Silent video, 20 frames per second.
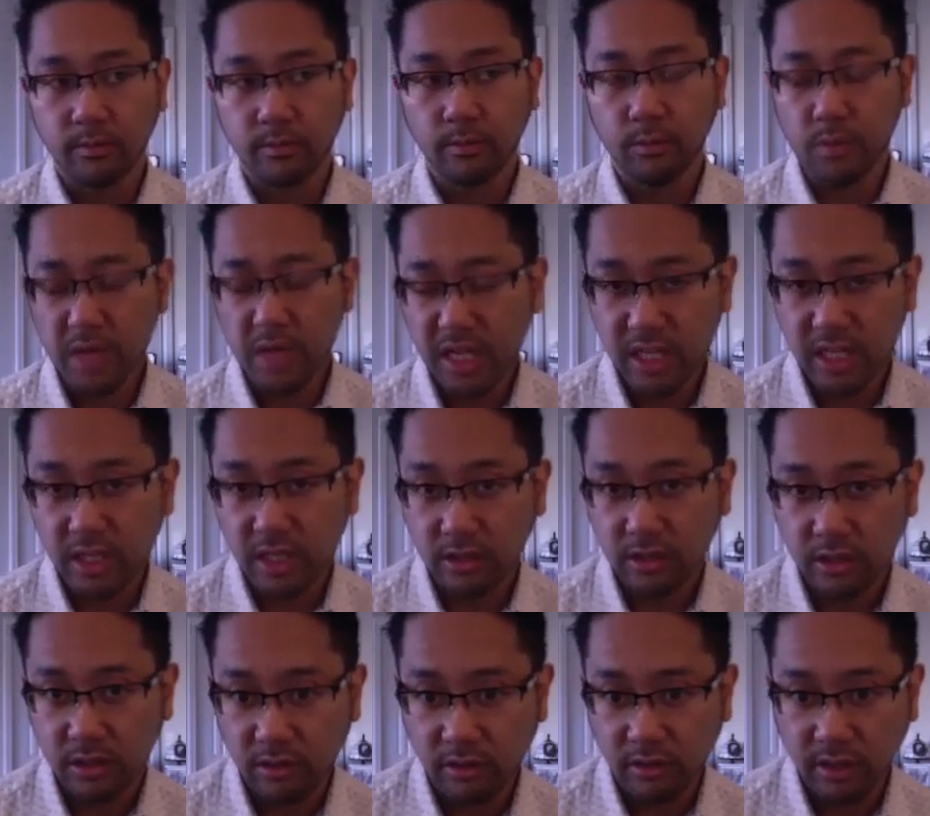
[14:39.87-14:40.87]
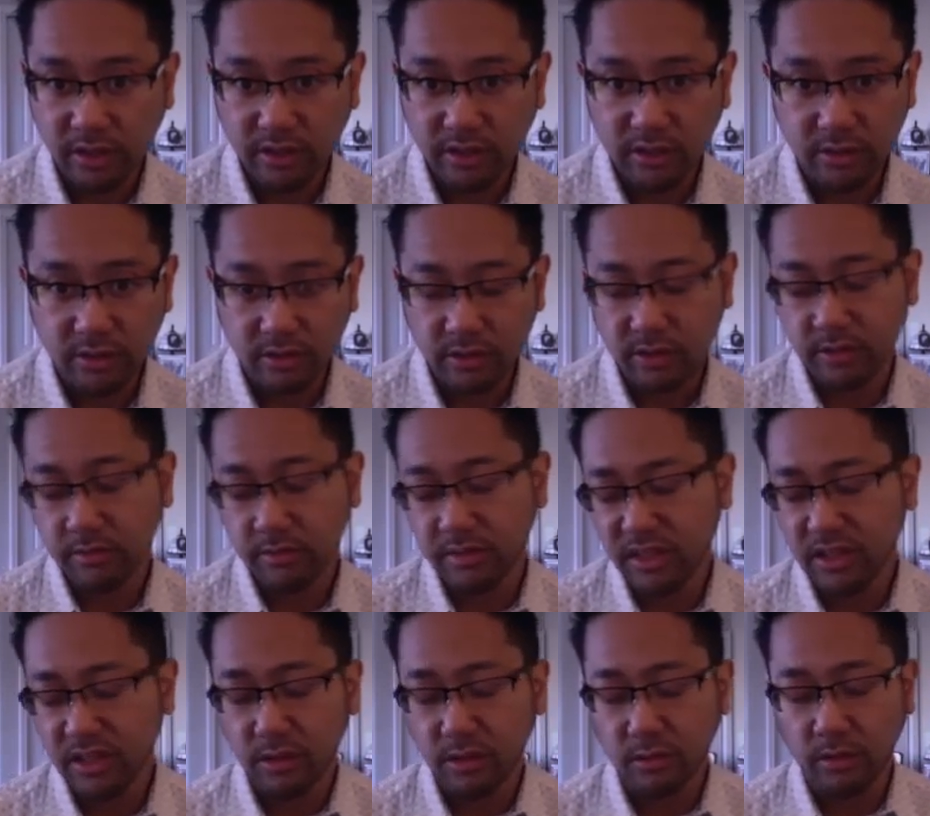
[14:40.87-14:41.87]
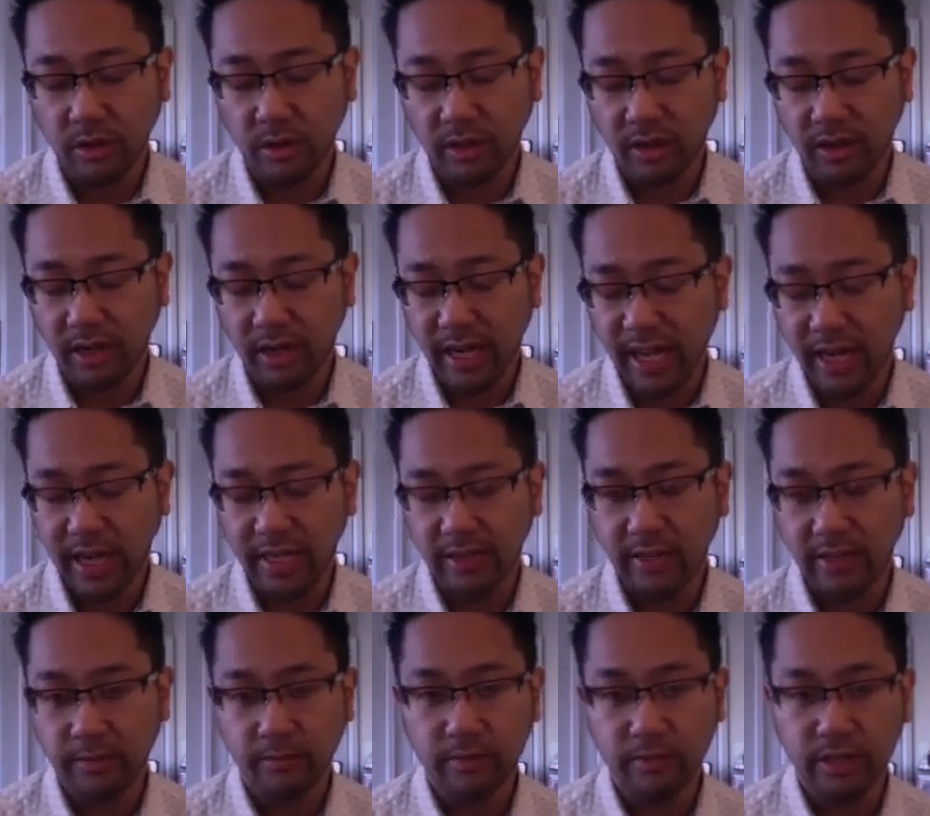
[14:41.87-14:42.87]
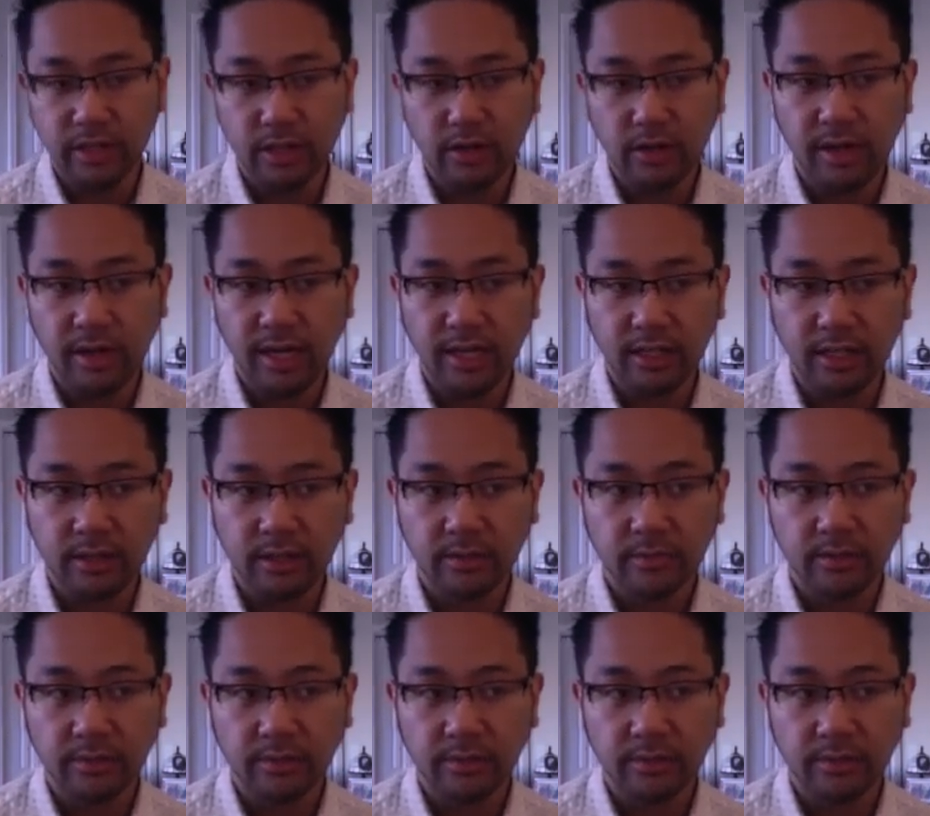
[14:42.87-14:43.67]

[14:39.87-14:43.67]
we know our students, we know where they're at, and we know how to